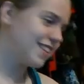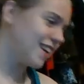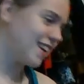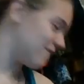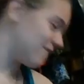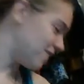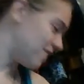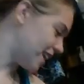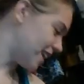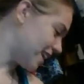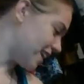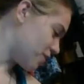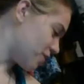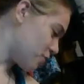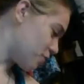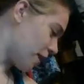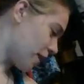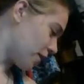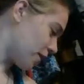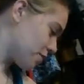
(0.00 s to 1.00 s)
Infinity
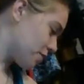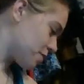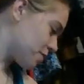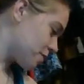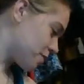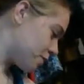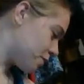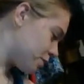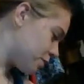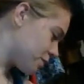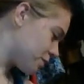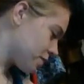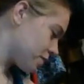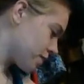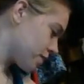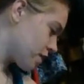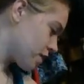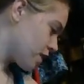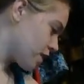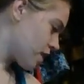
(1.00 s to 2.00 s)
triangles.
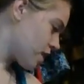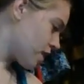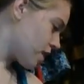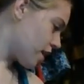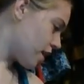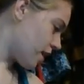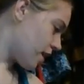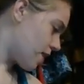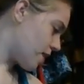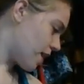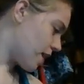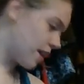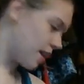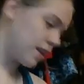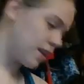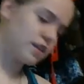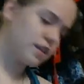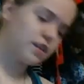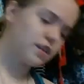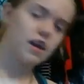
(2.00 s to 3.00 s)
And then
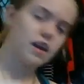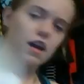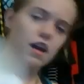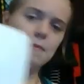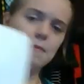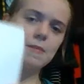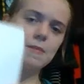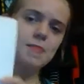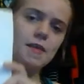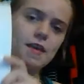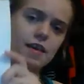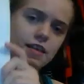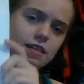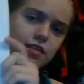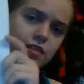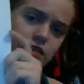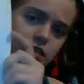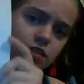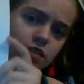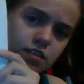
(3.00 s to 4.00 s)
I made this.
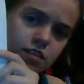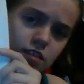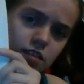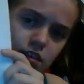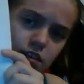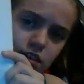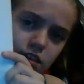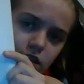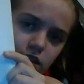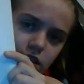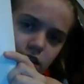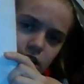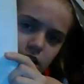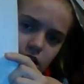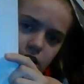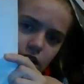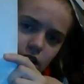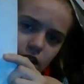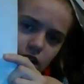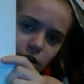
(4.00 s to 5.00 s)

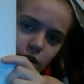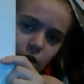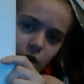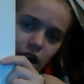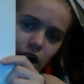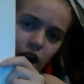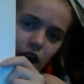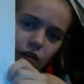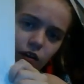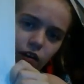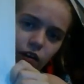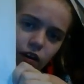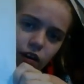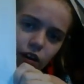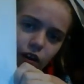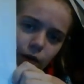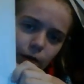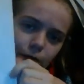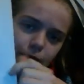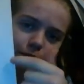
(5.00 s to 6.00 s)
I don't know how long
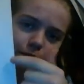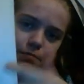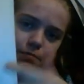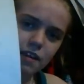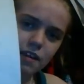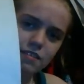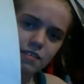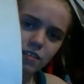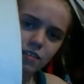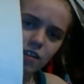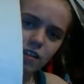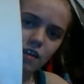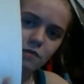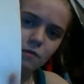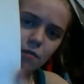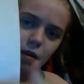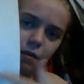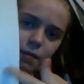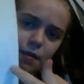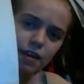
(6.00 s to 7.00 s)
ago, but I still love
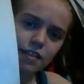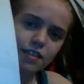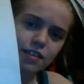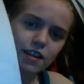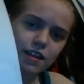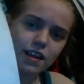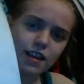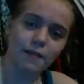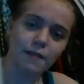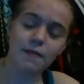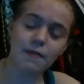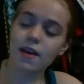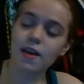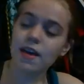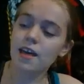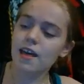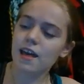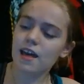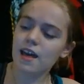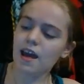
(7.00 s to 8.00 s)
mermaids, and
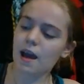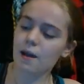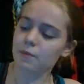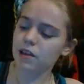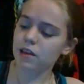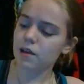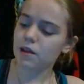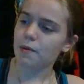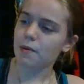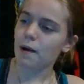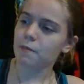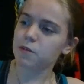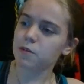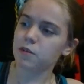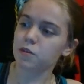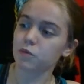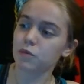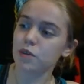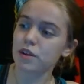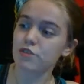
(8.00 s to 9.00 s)
I'm gonna probably
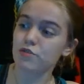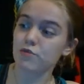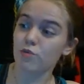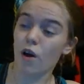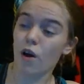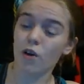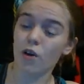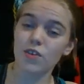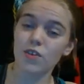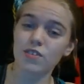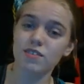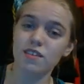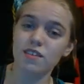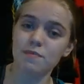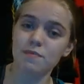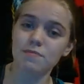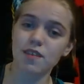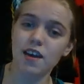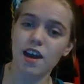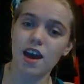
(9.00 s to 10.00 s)
redraw this
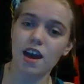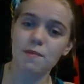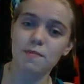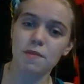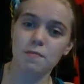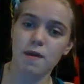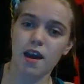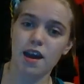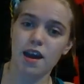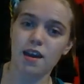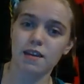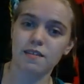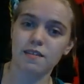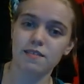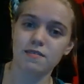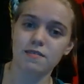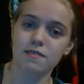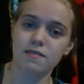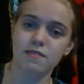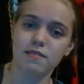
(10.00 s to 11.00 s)
sometime in my
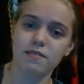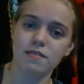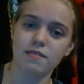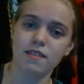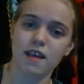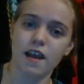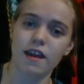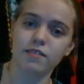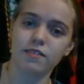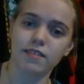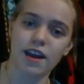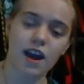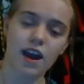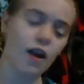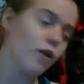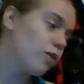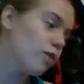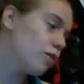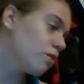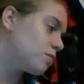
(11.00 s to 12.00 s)
style
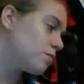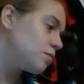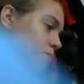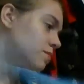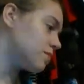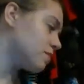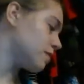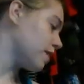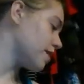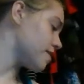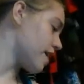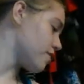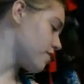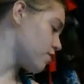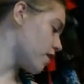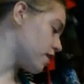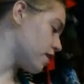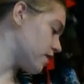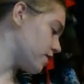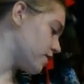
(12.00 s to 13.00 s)
now, because I've
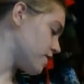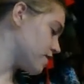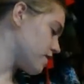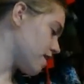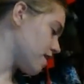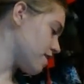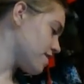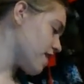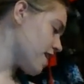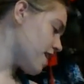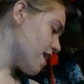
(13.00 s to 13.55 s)
drawn it myself.